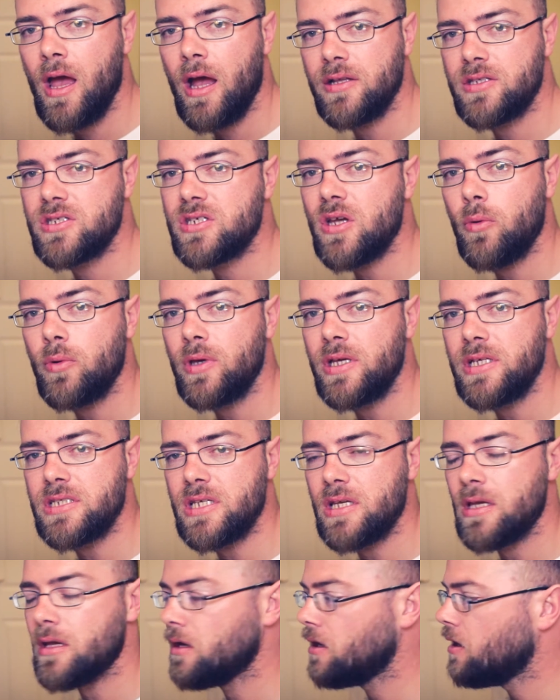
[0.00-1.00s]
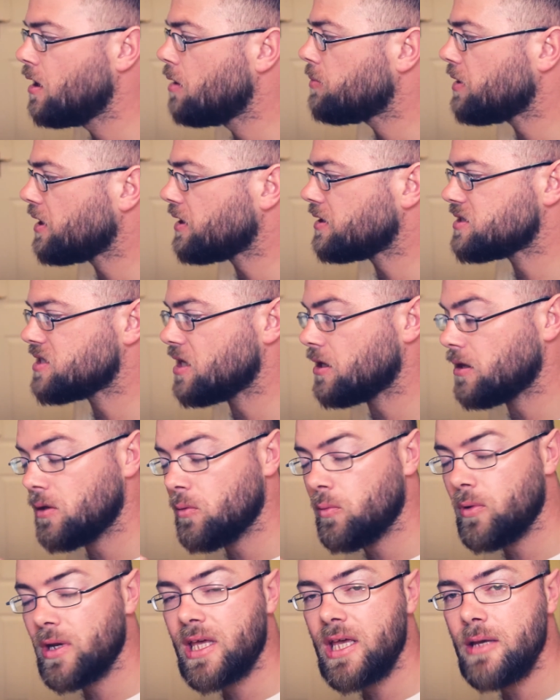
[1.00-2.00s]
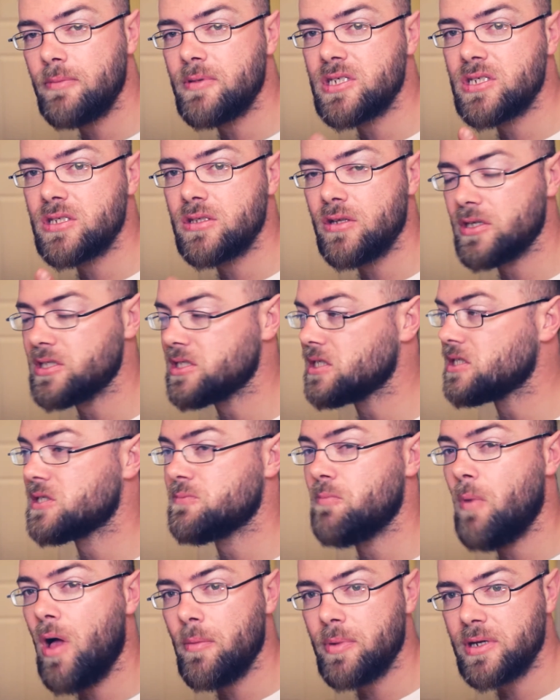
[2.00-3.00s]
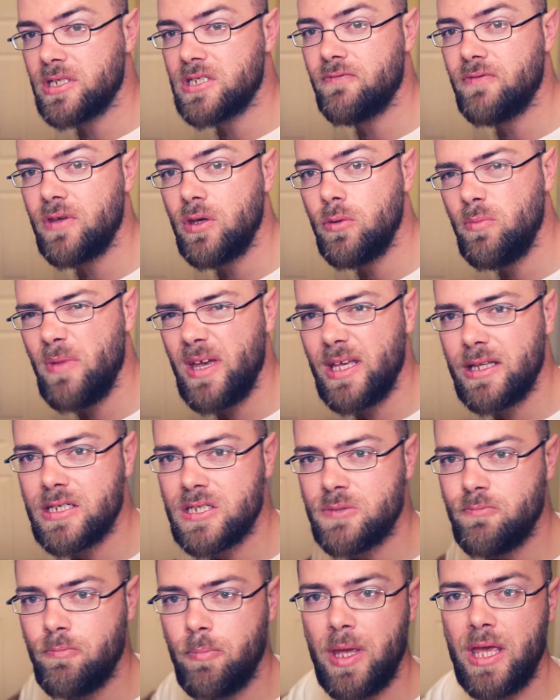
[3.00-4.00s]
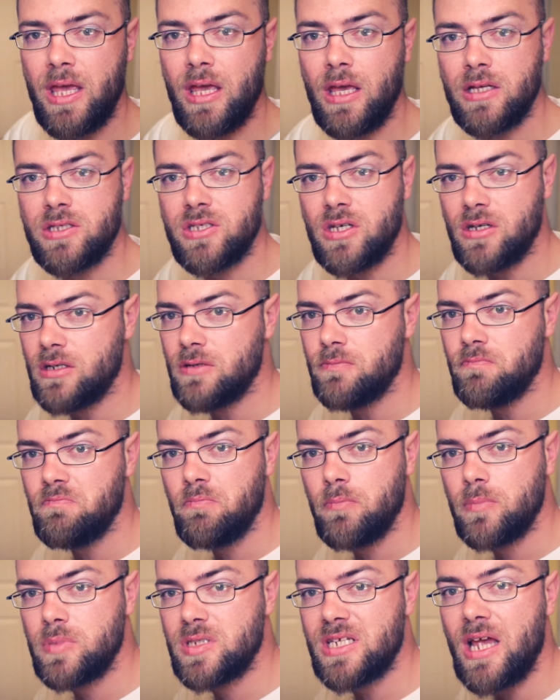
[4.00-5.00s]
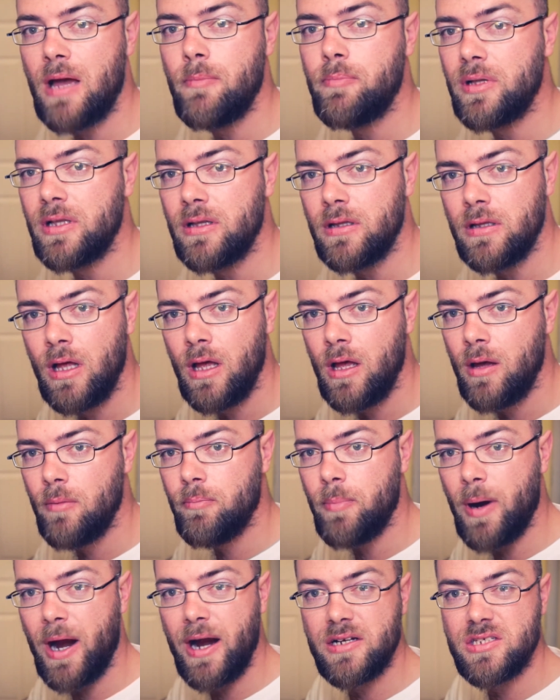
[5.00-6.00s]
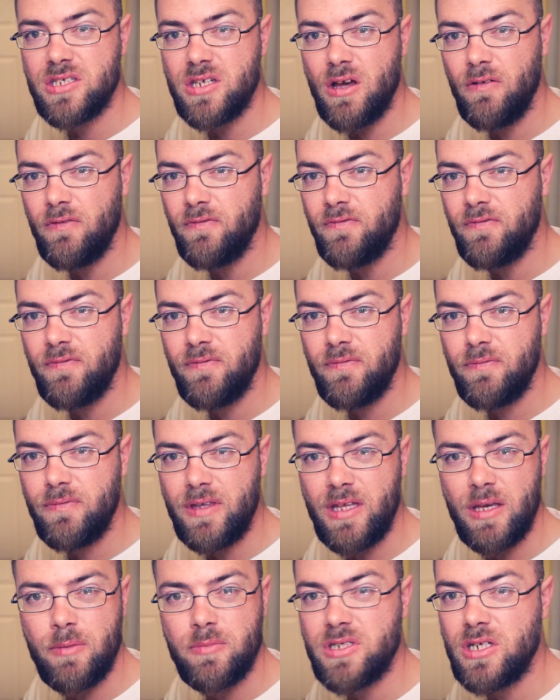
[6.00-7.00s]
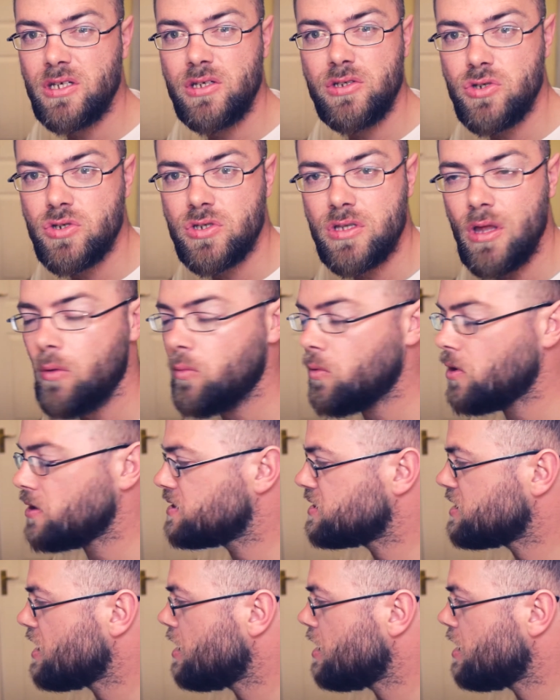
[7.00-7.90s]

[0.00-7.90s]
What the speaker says: and so easy. But like I said, you want to keep this nice and small, because if you make this big, it's going to sample parts of the image that you just don't want